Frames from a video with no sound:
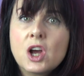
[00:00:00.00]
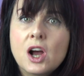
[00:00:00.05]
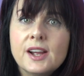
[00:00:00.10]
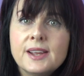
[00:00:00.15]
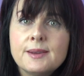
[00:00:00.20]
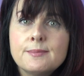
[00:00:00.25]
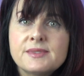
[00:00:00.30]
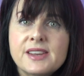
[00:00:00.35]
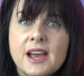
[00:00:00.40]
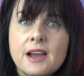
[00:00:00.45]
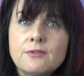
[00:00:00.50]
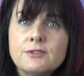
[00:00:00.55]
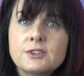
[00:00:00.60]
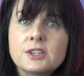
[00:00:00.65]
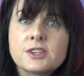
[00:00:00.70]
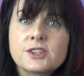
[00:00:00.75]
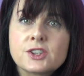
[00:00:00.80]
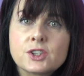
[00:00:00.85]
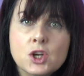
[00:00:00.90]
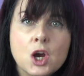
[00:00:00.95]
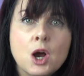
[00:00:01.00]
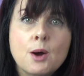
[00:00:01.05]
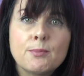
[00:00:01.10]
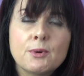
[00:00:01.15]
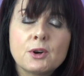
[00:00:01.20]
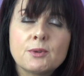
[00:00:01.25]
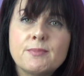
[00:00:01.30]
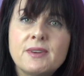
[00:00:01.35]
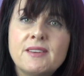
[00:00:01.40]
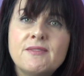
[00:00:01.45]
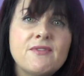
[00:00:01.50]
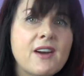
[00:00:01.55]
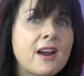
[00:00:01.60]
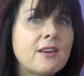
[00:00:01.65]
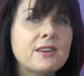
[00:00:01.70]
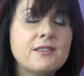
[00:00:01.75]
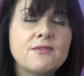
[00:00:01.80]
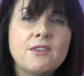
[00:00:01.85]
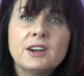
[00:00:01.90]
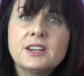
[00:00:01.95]
times have to stop or be
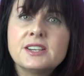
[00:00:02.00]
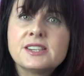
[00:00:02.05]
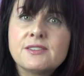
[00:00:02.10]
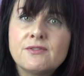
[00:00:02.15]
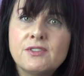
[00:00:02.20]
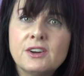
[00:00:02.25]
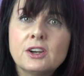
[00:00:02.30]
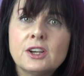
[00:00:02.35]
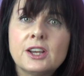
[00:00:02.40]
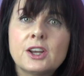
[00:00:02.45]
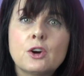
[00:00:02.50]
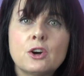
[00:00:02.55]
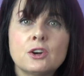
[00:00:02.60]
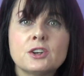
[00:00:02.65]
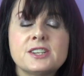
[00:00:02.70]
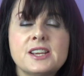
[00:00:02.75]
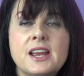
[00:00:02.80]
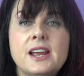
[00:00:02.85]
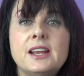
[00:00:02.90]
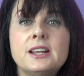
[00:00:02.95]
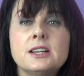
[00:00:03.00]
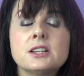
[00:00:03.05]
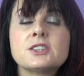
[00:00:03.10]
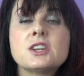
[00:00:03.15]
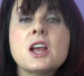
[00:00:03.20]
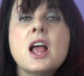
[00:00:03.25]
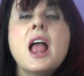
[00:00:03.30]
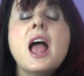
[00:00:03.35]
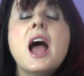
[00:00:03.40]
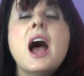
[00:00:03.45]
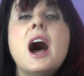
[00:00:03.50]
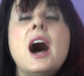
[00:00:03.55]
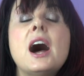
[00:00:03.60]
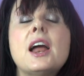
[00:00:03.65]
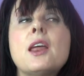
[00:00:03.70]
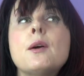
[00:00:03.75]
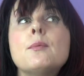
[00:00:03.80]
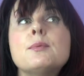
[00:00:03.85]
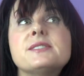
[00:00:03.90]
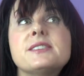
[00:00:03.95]
very, very severely curtailed.
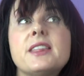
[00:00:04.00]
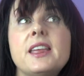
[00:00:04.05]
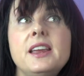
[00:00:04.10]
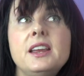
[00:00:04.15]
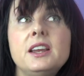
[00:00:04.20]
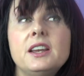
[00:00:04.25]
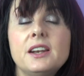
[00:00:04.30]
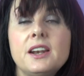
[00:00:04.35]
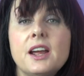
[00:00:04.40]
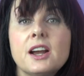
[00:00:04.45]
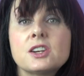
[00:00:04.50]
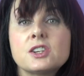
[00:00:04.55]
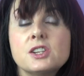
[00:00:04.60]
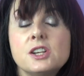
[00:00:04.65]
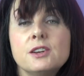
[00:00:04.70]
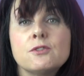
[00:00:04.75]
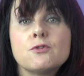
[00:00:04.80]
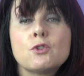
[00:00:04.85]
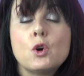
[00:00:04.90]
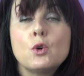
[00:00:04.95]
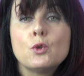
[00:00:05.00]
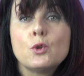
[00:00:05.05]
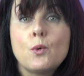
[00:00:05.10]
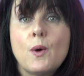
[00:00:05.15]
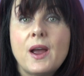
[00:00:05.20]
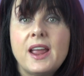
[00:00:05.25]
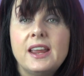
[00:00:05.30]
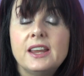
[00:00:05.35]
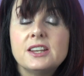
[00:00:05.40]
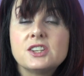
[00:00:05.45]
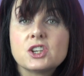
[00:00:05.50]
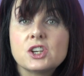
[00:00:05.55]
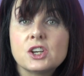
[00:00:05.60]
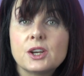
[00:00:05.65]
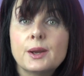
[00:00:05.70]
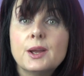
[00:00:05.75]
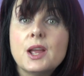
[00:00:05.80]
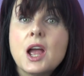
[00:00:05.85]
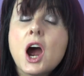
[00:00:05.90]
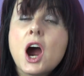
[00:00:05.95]
And I was thinking actually of going away
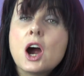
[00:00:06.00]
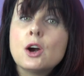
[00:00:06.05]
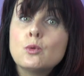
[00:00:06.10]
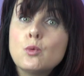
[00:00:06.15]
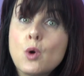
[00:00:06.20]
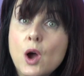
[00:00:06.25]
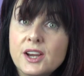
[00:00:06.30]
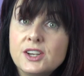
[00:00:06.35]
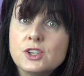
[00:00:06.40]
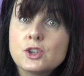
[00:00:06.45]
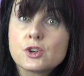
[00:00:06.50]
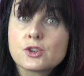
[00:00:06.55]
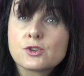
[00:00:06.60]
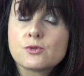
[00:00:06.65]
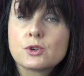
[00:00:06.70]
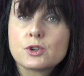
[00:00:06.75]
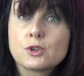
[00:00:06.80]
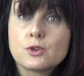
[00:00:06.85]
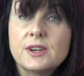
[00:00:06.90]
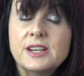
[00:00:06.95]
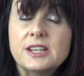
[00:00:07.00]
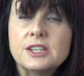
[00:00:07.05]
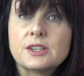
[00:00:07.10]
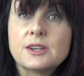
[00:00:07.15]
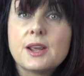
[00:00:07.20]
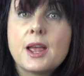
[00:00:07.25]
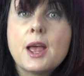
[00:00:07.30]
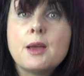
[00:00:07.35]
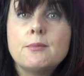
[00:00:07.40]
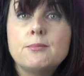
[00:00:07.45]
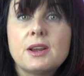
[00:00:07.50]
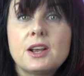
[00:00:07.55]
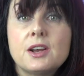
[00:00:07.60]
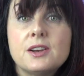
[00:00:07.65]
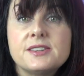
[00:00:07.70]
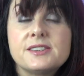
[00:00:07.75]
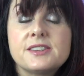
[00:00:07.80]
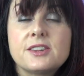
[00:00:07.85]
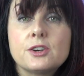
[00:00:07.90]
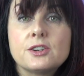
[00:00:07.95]
to a writer's retreat
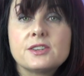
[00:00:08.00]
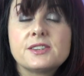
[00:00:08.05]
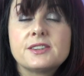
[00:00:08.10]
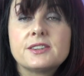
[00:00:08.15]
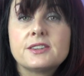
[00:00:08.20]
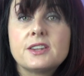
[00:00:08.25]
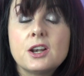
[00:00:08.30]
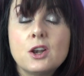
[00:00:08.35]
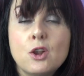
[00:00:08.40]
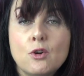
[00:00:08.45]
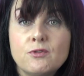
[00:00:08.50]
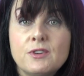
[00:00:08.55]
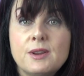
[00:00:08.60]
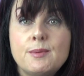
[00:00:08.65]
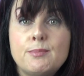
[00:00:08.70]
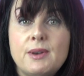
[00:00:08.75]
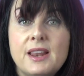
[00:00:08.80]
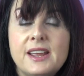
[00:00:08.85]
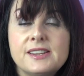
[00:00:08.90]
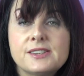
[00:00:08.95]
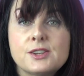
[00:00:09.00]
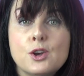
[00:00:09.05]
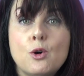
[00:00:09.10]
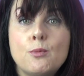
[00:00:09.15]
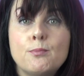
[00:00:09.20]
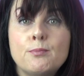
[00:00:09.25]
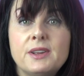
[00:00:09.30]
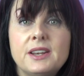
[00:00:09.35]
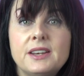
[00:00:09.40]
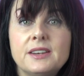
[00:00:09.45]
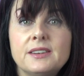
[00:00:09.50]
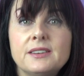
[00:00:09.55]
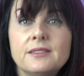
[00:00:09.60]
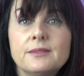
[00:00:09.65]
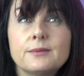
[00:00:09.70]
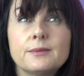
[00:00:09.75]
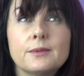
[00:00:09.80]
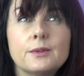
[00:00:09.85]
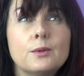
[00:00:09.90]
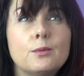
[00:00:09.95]
because there's the lovely place up in
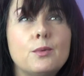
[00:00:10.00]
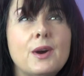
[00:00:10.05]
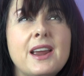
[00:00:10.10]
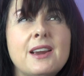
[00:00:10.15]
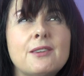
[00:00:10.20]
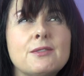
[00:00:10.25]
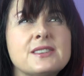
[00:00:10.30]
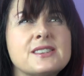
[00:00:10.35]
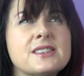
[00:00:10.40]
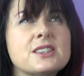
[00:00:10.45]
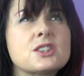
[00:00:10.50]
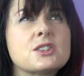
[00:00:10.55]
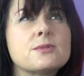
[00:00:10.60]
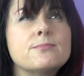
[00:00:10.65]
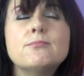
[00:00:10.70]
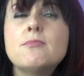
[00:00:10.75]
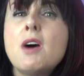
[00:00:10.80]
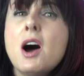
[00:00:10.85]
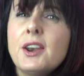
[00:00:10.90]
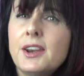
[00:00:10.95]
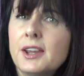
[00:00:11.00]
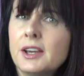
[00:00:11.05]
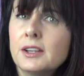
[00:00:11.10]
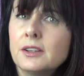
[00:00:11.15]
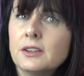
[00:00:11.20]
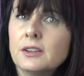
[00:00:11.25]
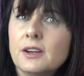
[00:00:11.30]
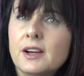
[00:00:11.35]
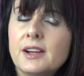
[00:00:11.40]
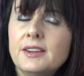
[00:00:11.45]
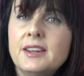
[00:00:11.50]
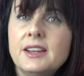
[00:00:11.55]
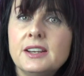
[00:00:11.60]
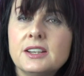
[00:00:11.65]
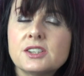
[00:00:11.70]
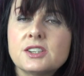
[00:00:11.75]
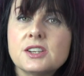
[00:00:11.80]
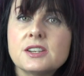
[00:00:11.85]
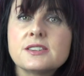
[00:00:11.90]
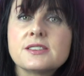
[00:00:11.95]
where is it? Monaghan, I
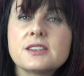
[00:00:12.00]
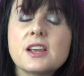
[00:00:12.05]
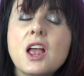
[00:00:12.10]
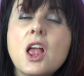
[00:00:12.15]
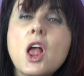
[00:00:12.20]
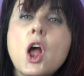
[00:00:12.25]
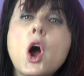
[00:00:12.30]
think it is.